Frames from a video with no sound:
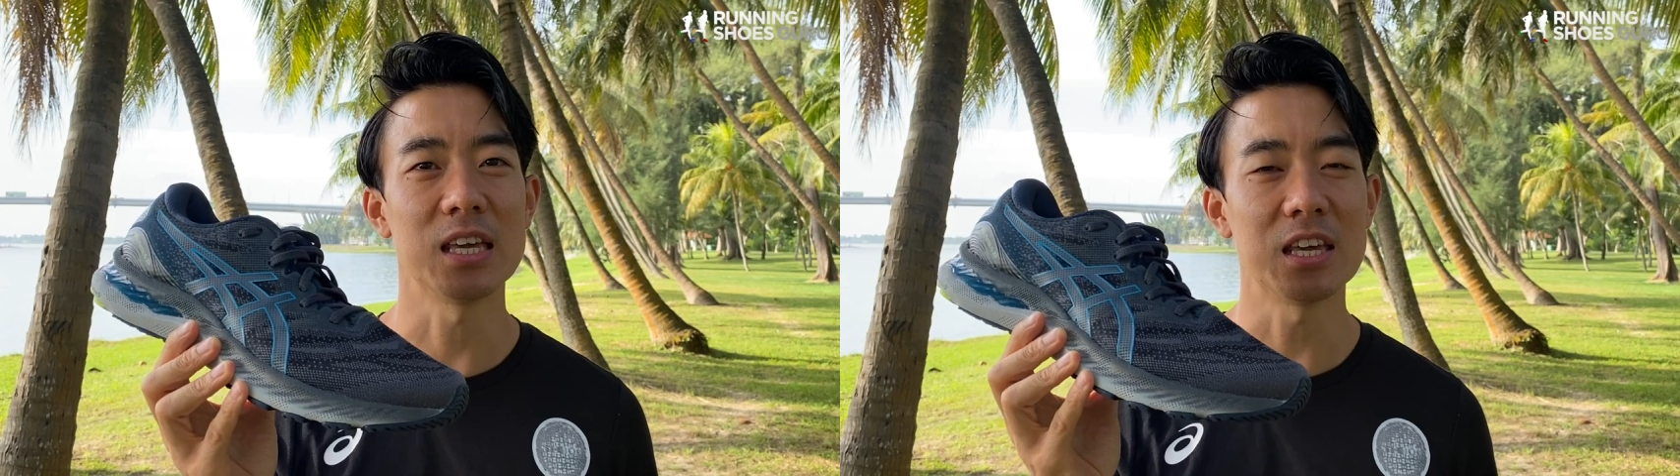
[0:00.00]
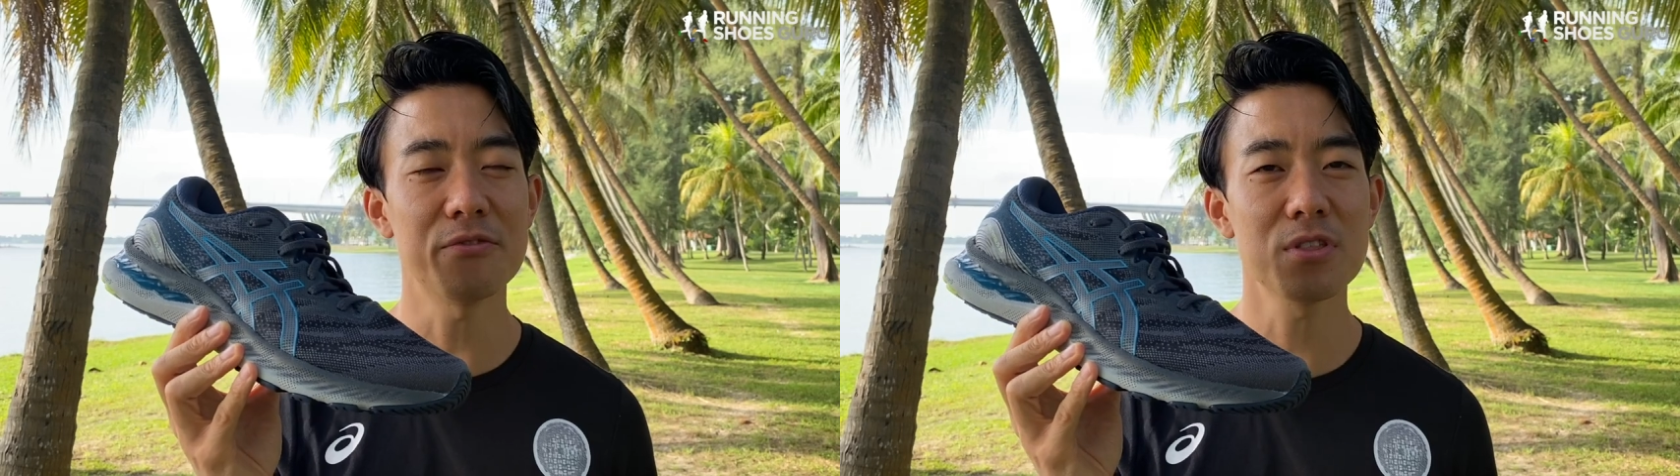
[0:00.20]

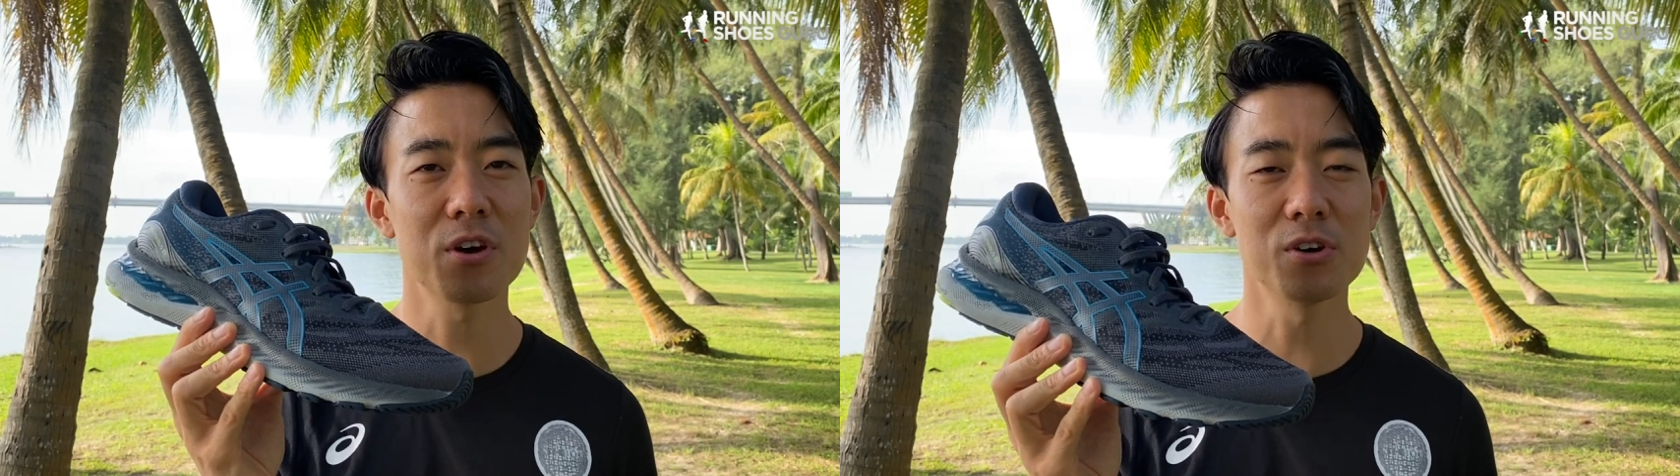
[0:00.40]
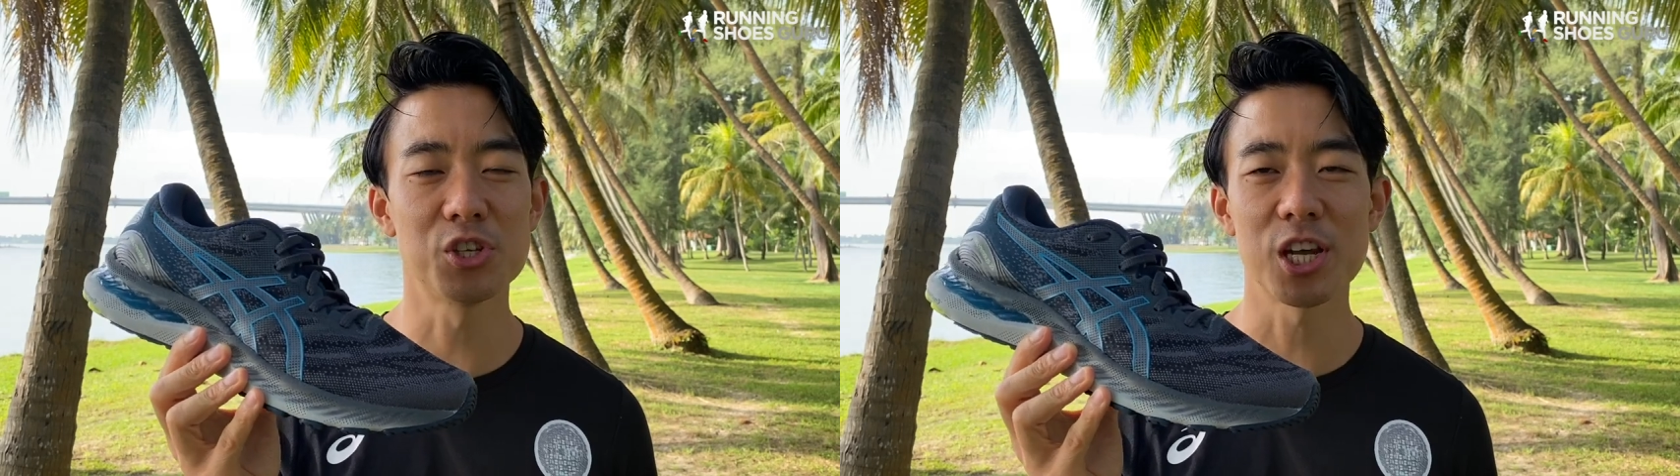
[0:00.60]
Even
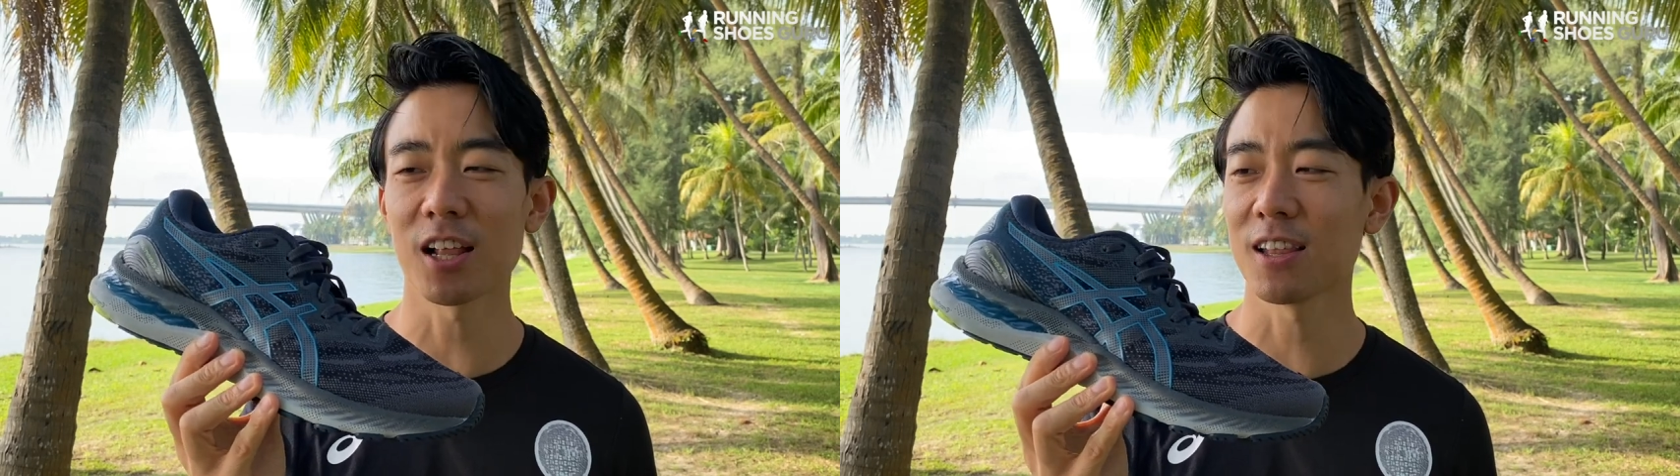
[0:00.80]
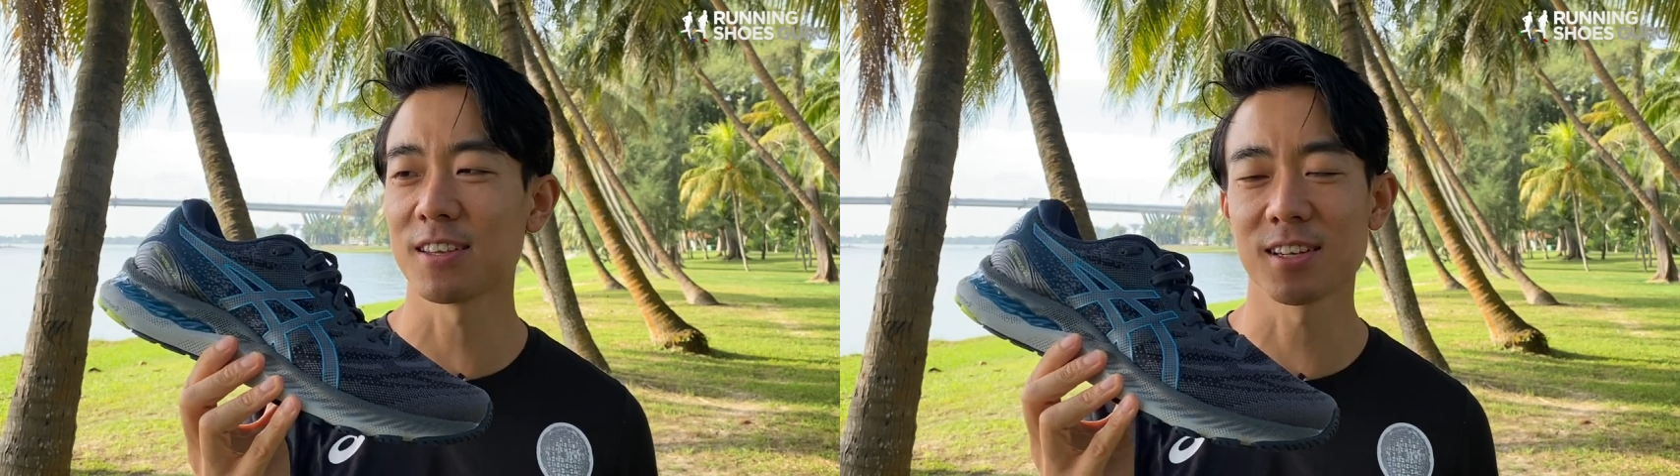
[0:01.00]
though
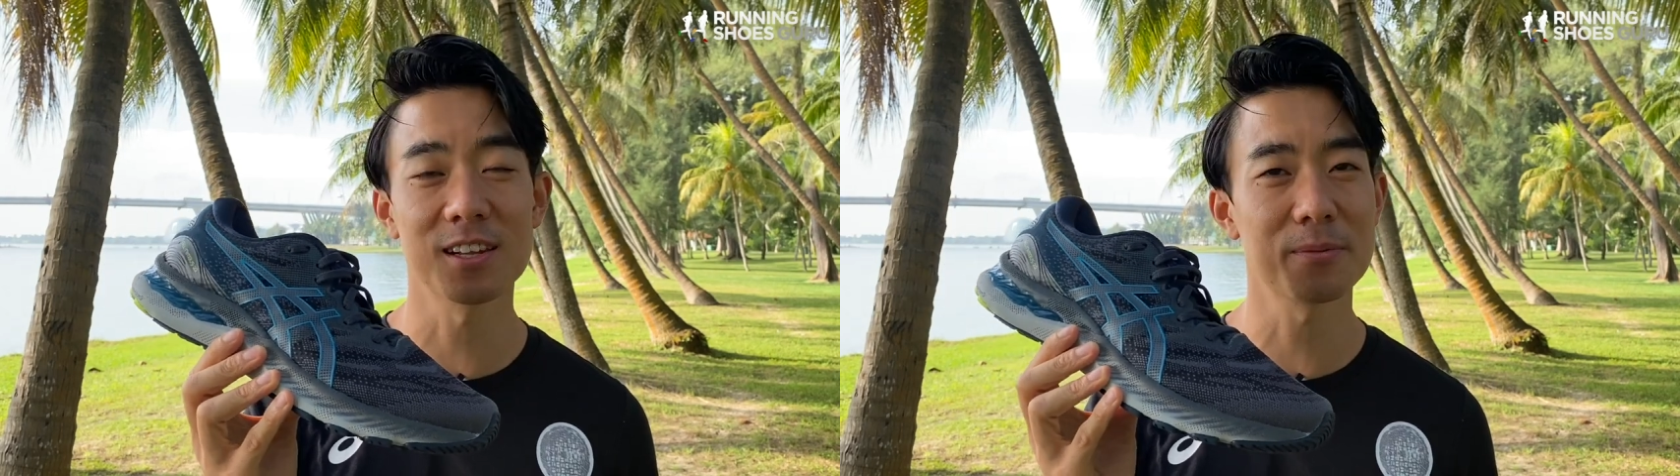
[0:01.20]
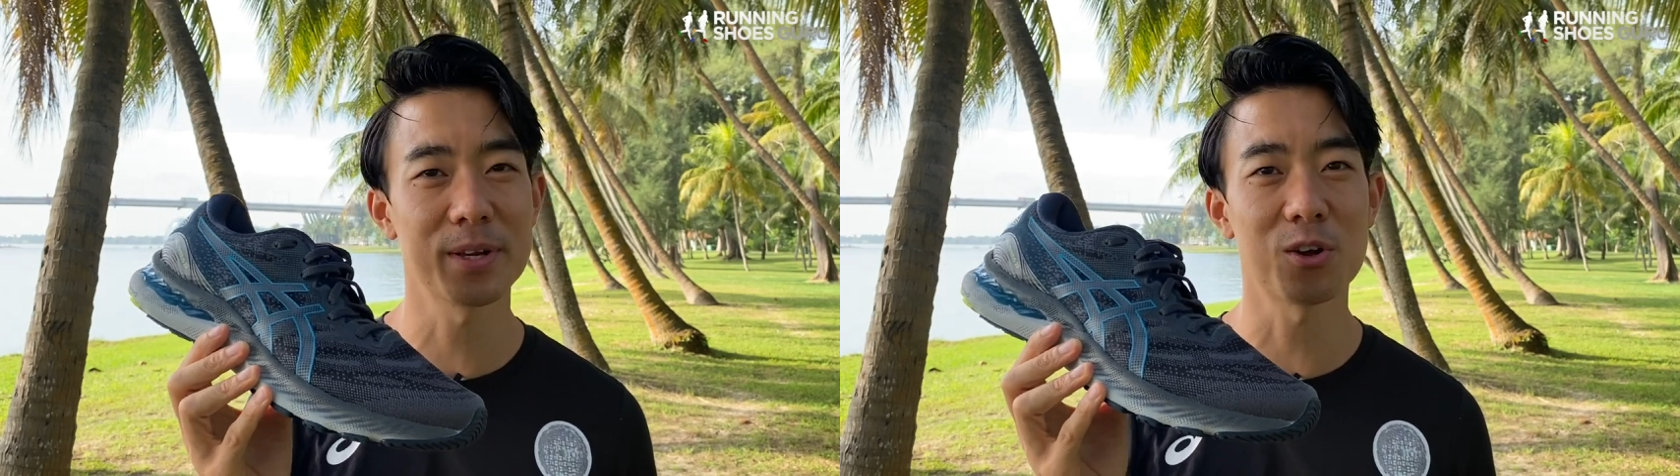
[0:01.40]
gel is a
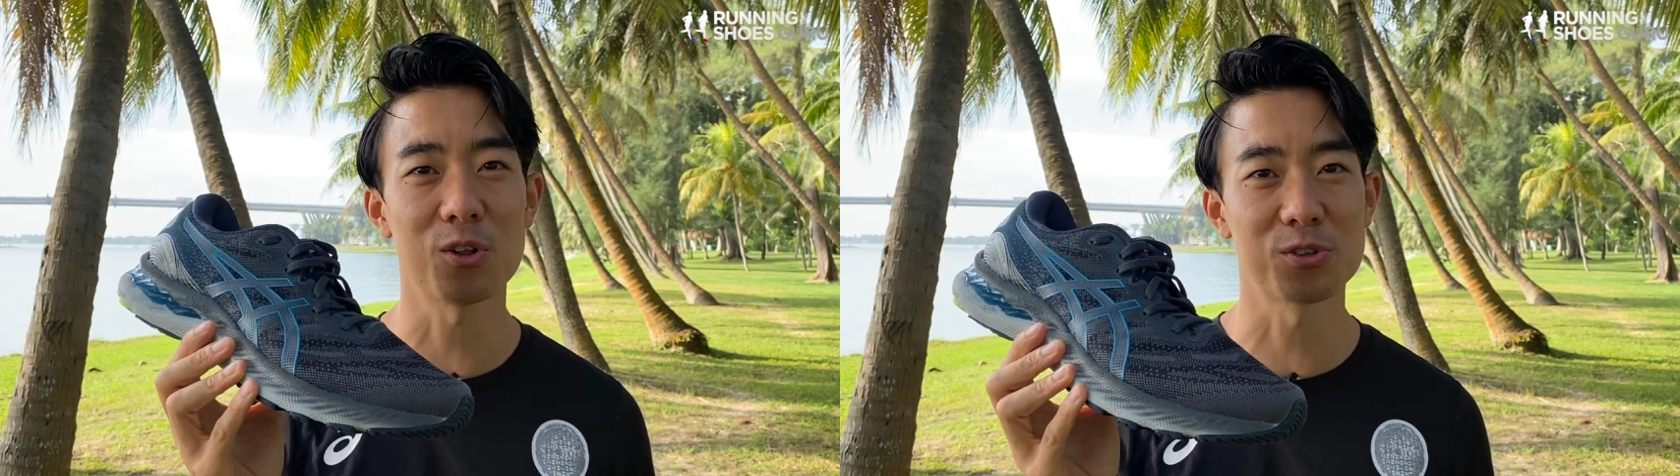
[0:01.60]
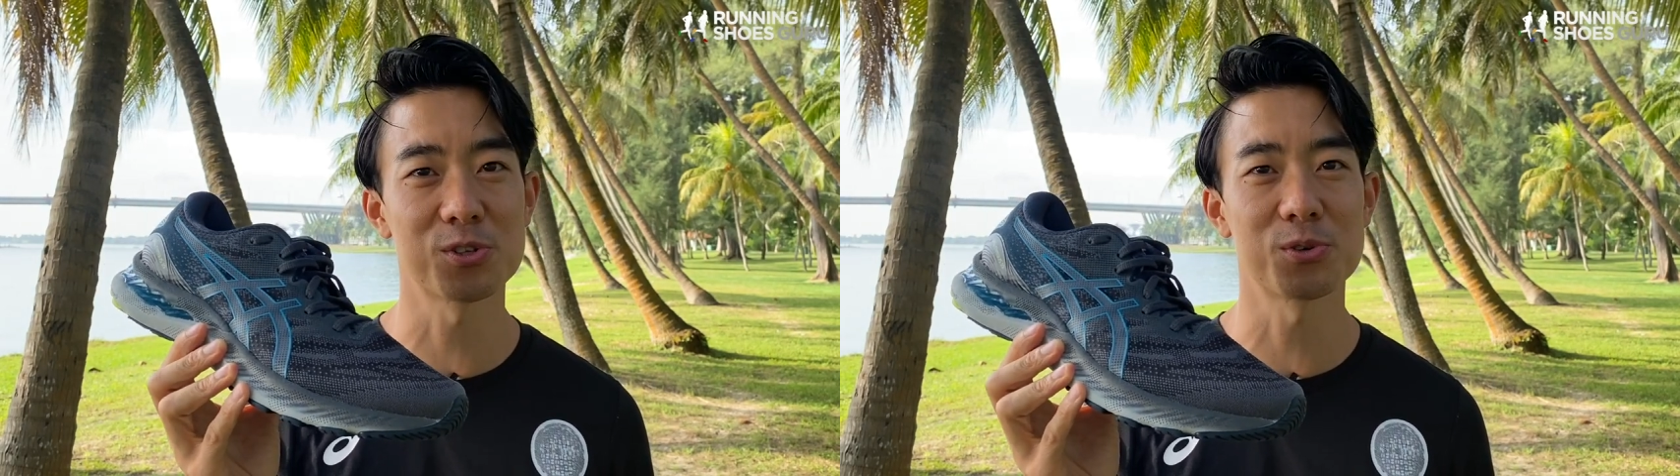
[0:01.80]
little bit
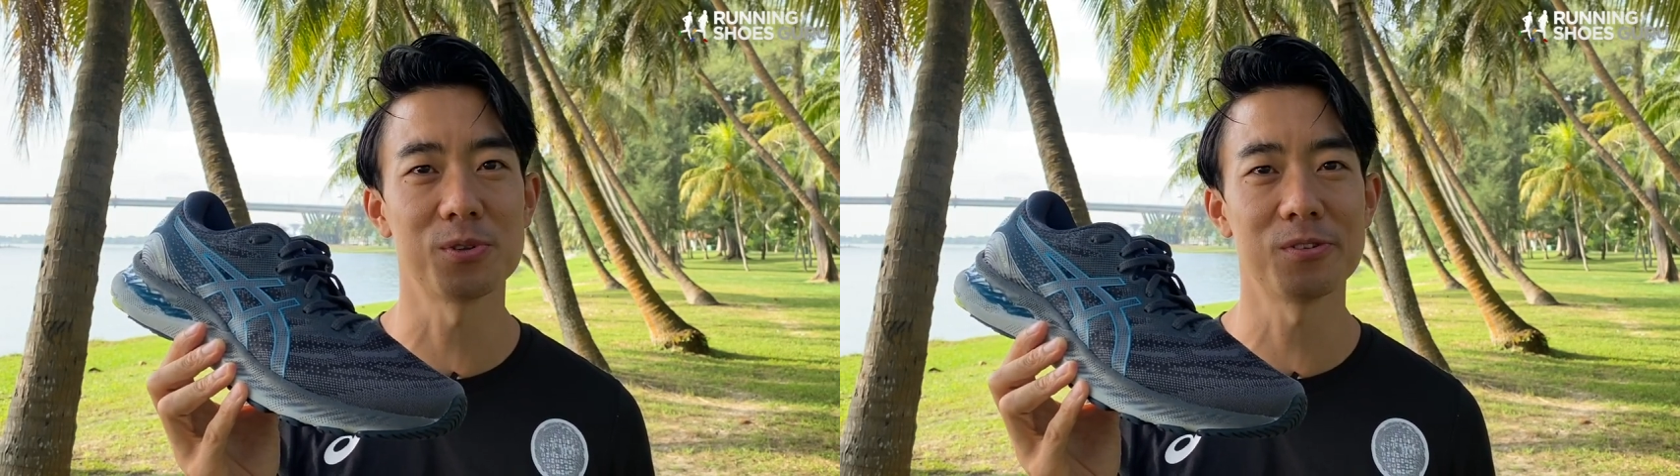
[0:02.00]
old school,